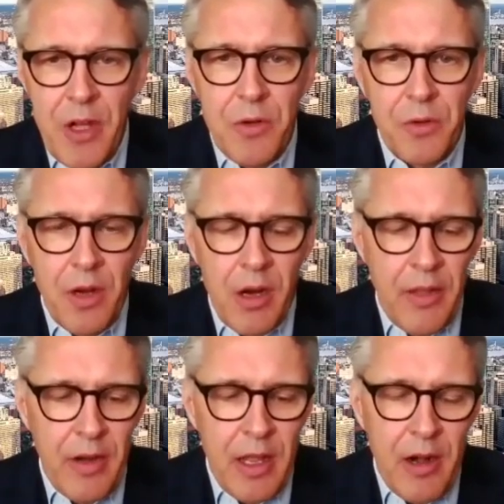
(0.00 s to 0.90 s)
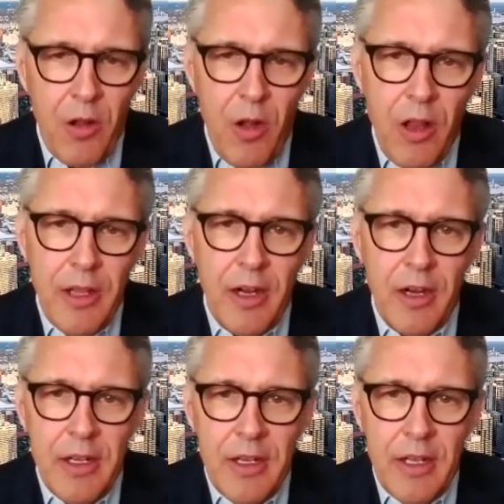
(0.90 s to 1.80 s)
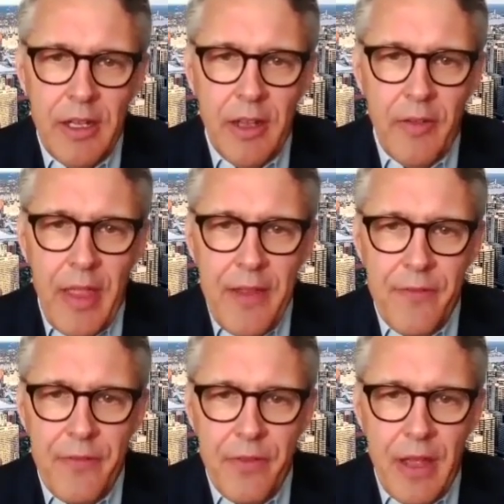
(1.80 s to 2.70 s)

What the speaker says: phone or on our call here, they've